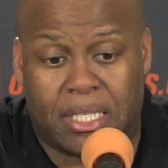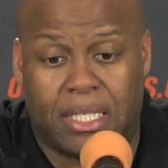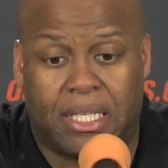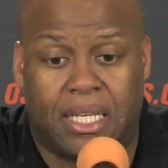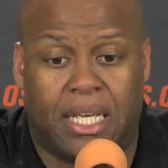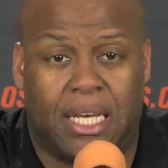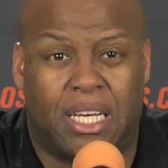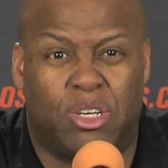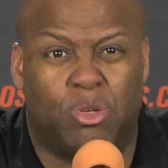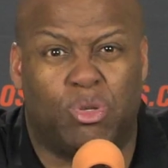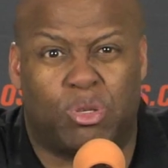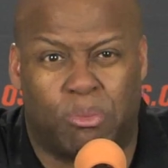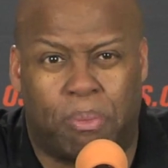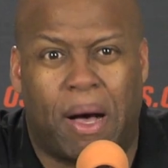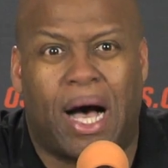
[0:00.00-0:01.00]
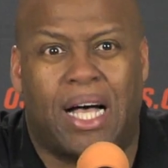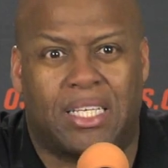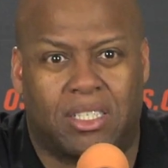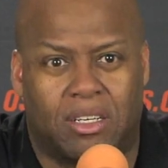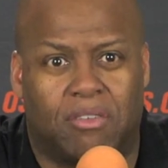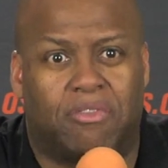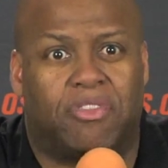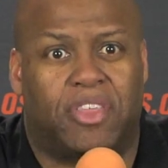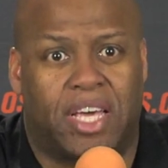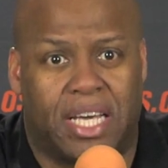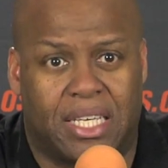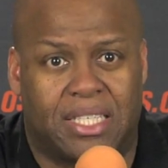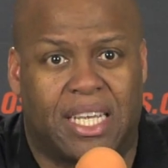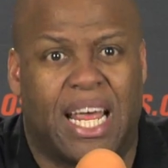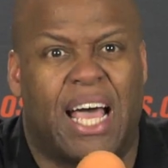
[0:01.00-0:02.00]
he did and do some positive
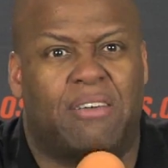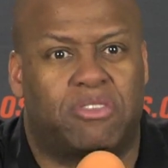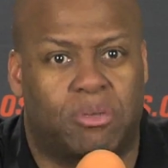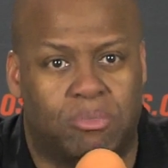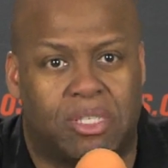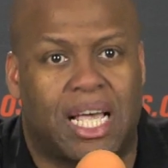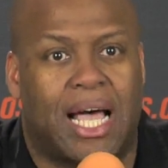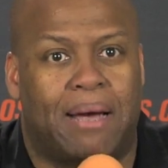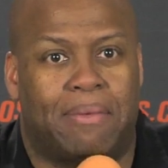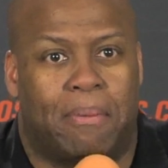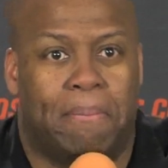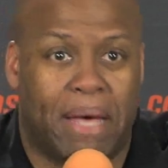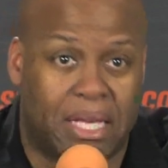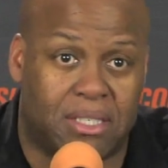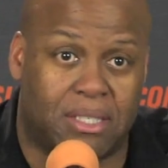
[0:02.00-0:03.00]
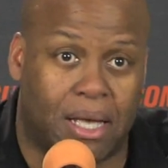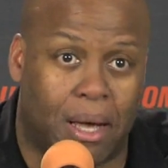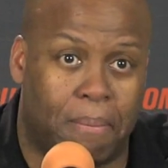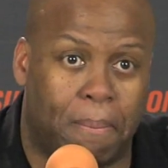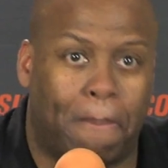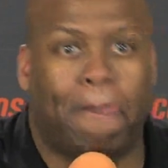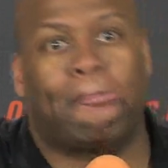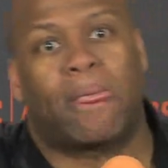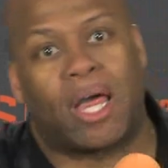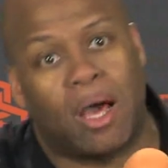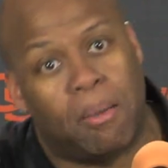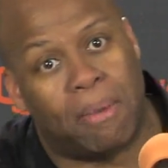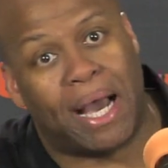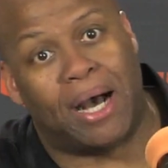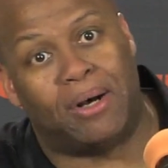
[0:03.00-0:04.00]
things and have some time to mess up,
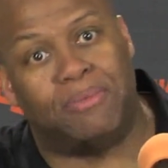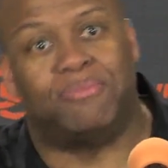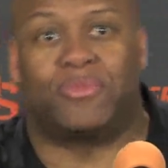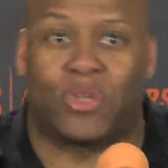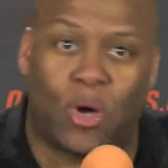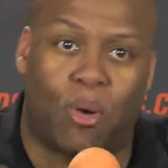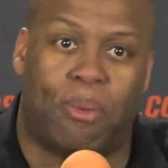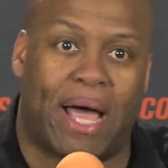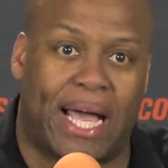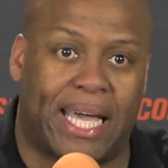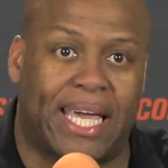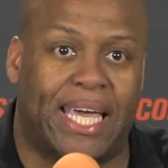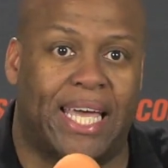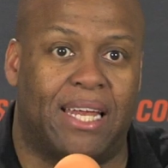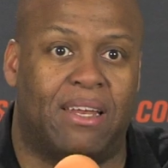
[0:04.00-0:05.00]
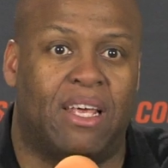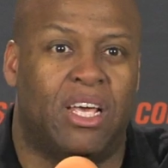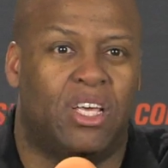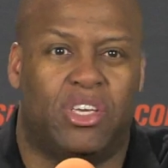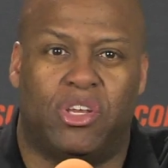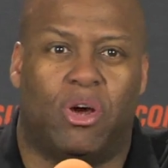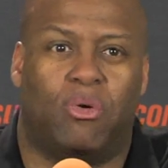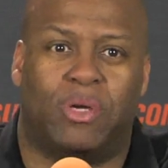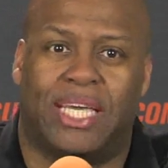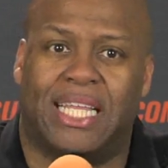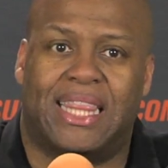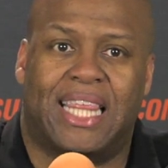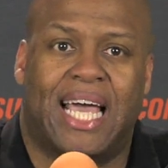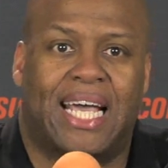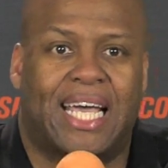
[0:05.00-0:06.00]
come out, go back in. You don't
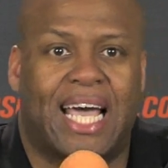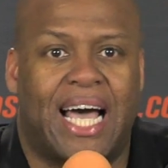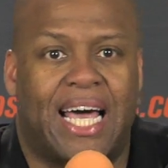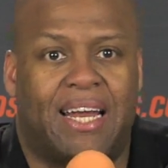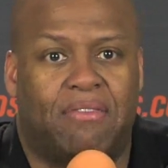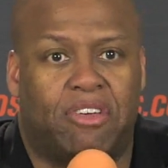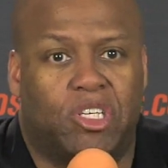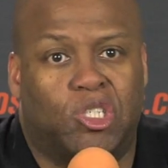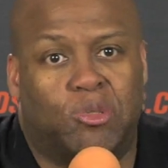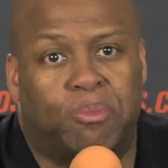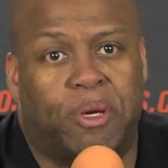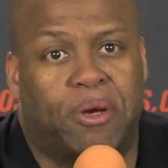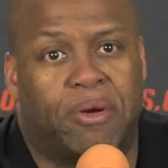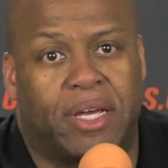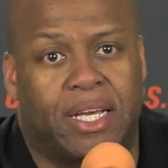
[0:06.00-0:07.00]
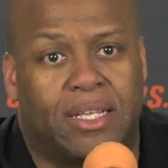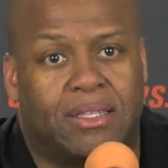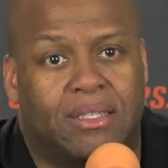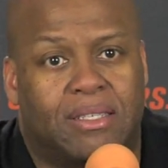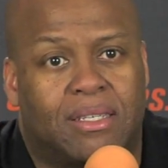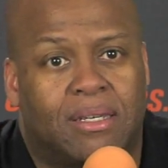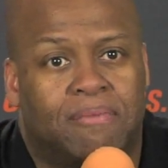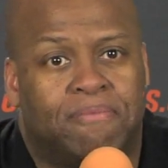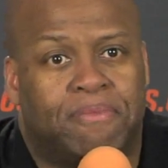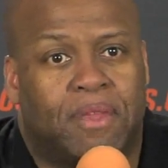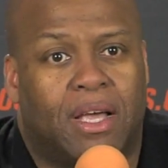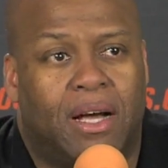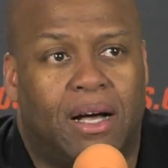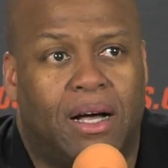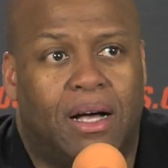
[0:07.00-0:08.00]
get that kind of experience
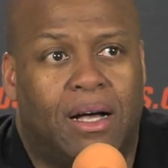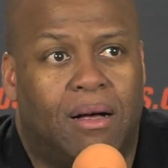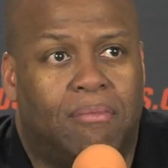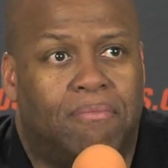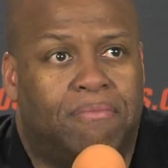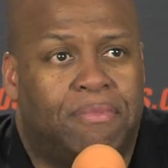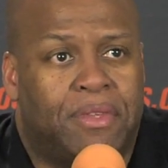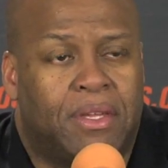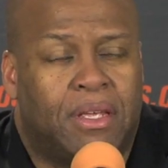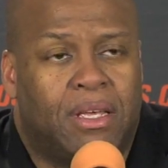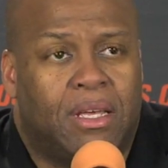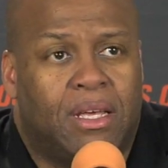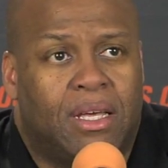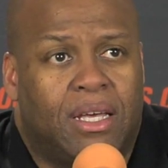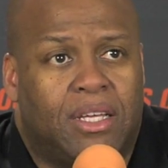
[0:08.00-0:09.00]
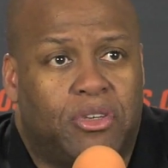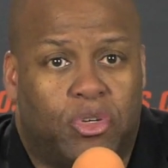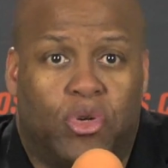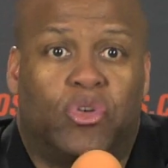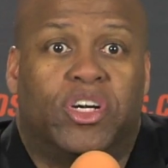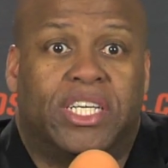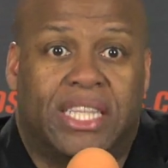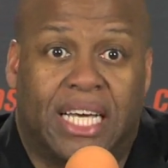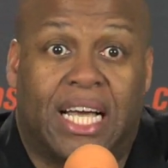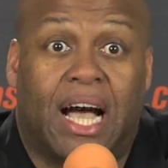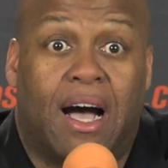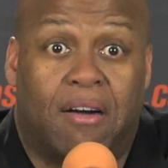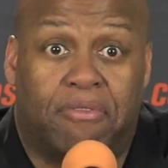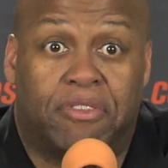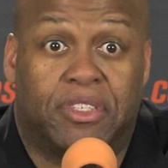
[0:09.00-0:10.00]
um, during the
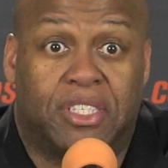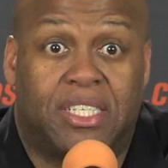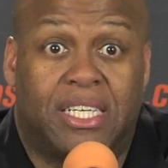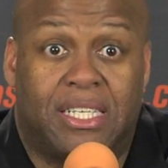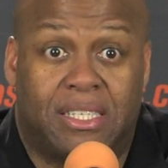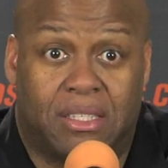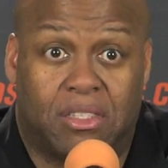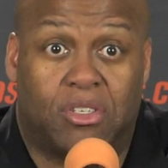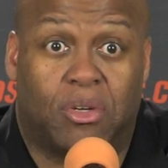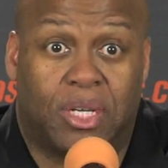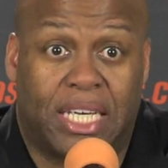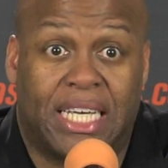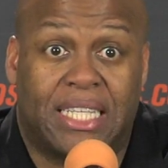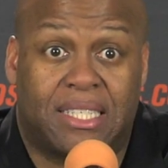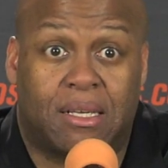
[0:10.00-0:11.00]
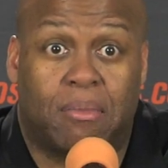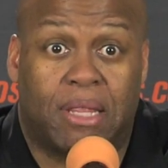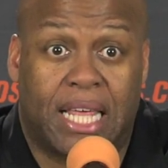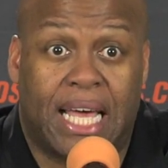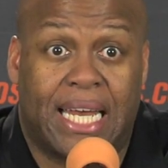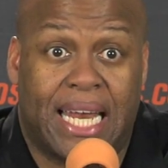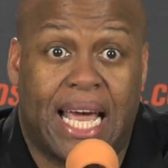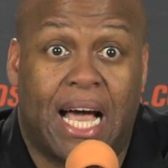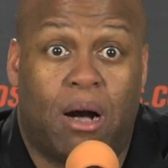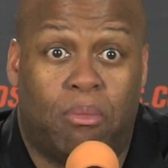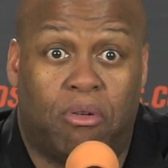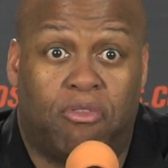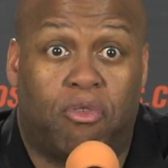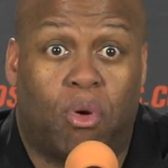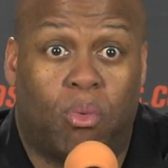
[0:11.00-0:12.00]
conference season. So to get some of that now
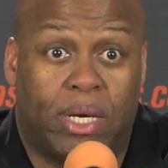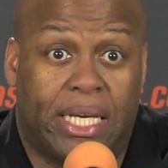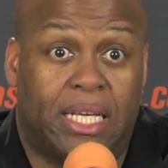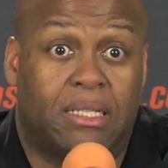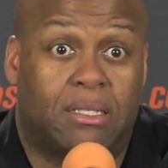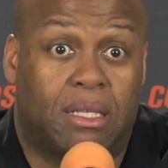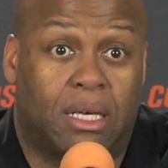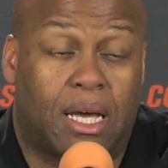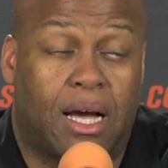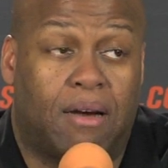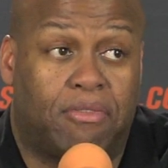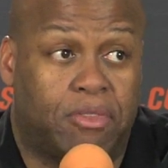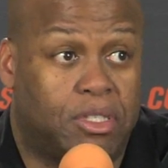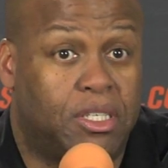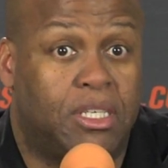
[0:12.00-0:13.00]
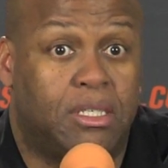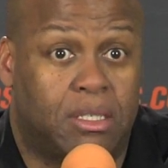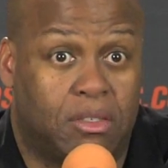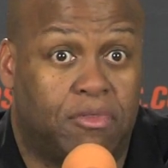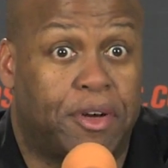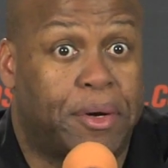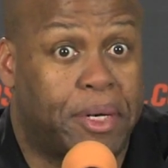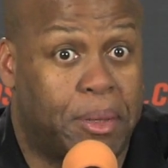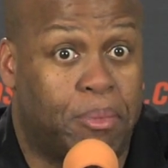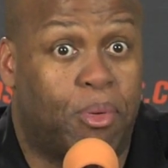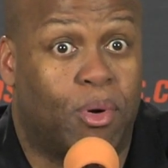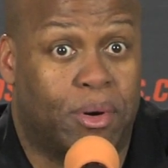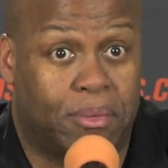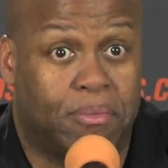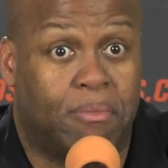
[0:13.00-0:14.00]
before we get to the conference season is very
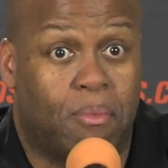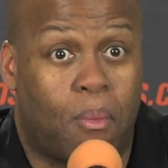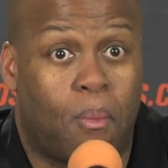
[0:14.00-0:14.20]
important.